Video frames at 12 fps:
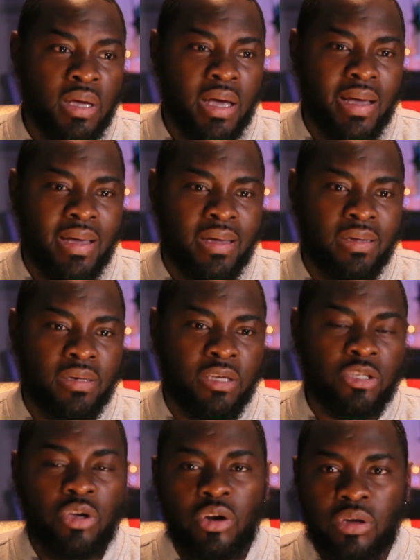And
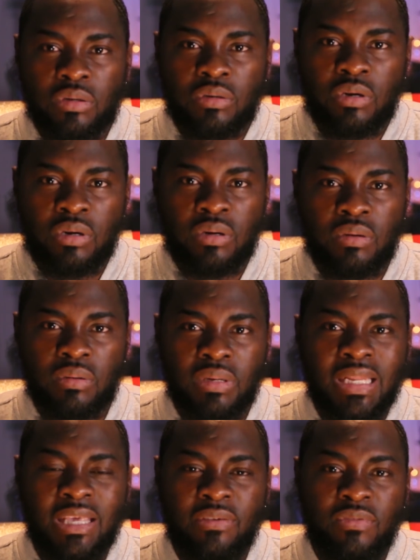he's gonna
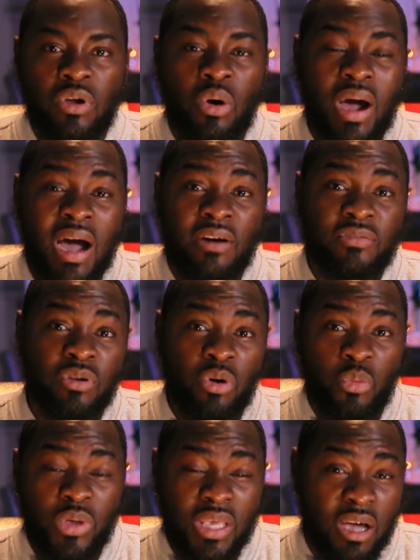leave now after a
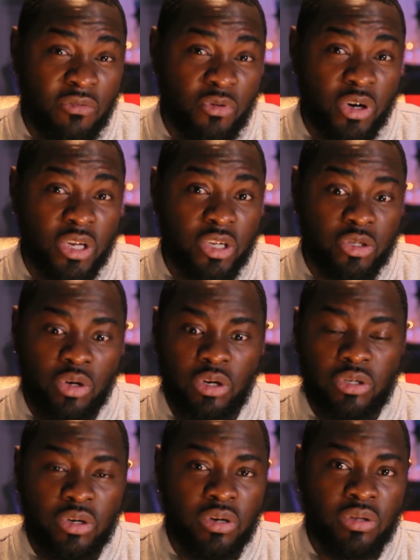week of running the truck. The
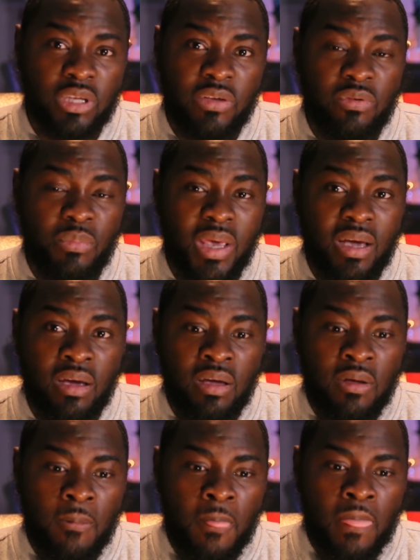truck don't even make,
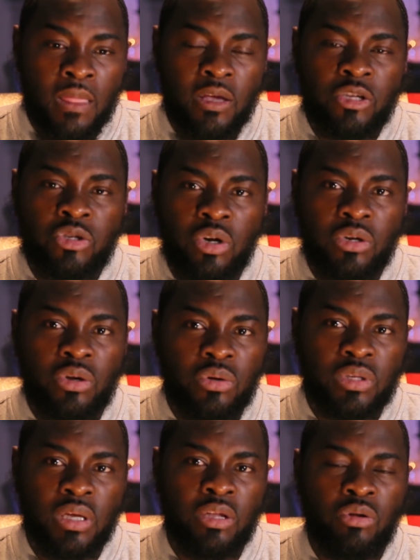the truck
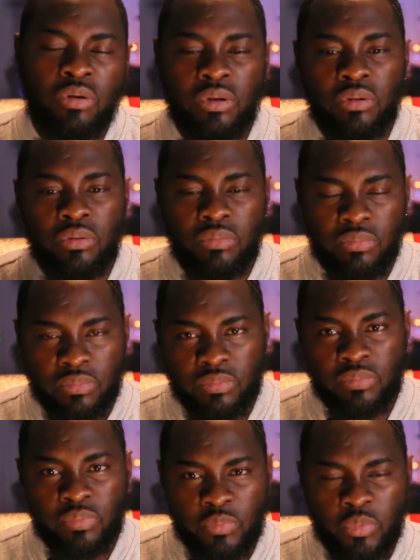don't, you know,
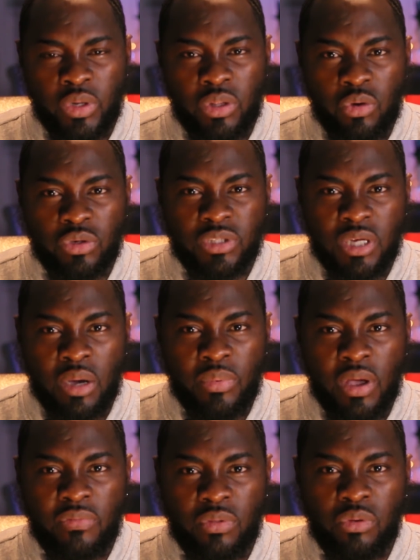with those jobs
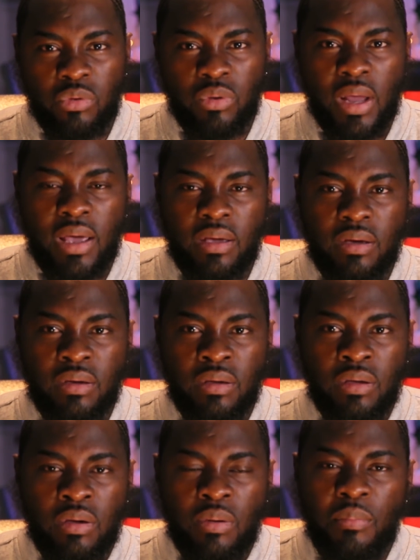you have to do like
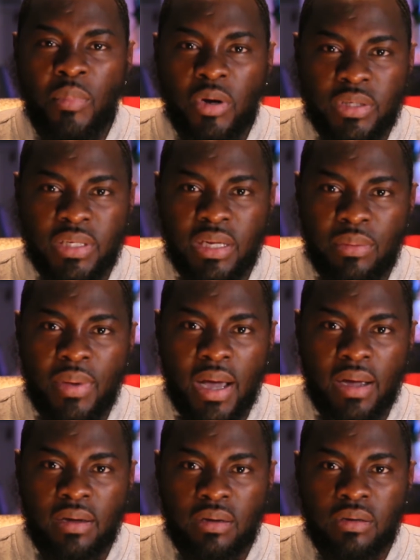month in the back.